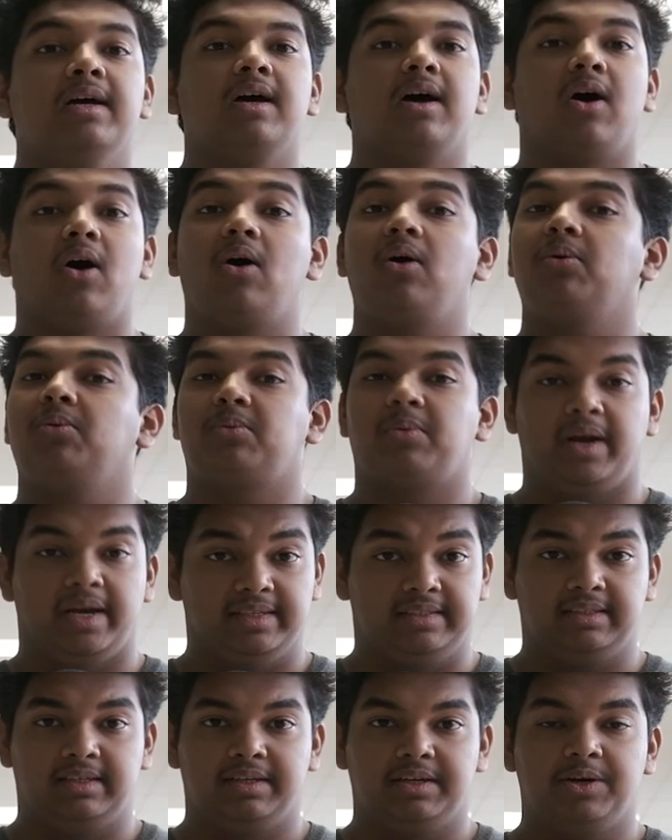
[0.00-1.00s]
All
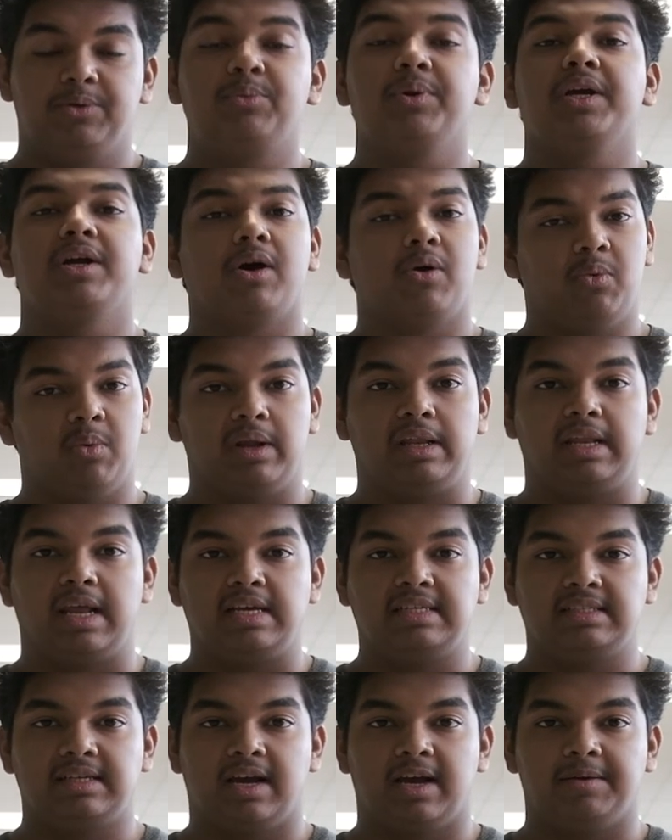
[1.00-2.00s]
right, here we go one
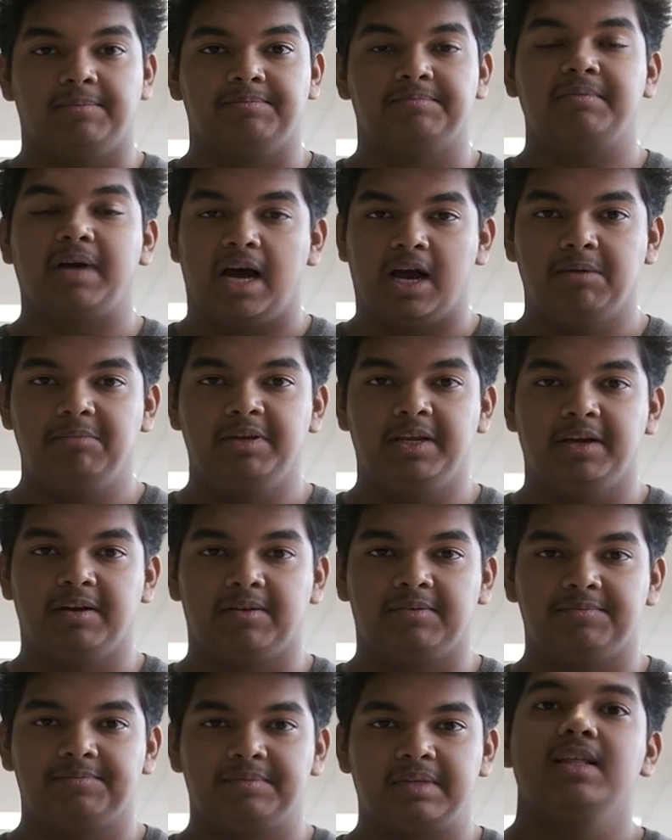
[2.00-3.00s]
last time. I'm
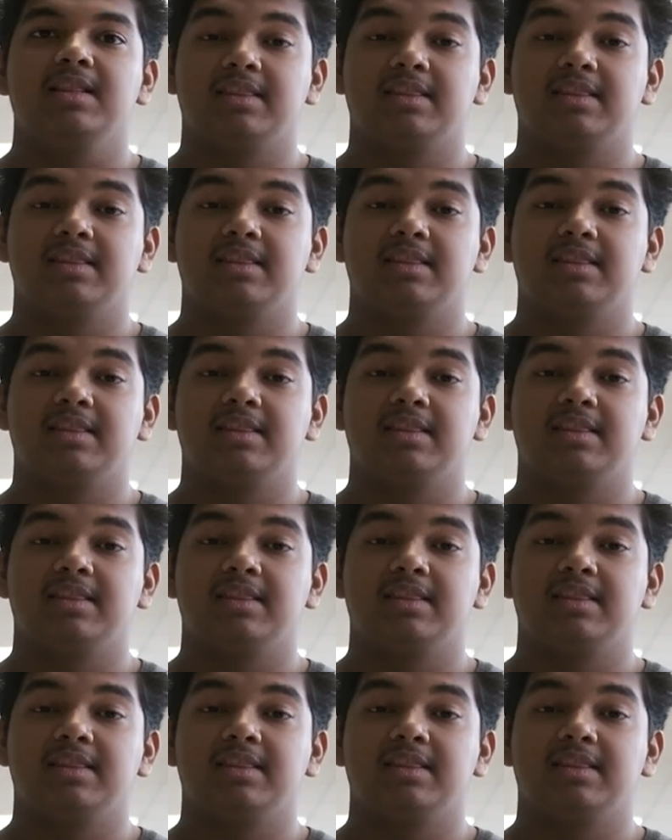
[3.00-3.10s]
Neil.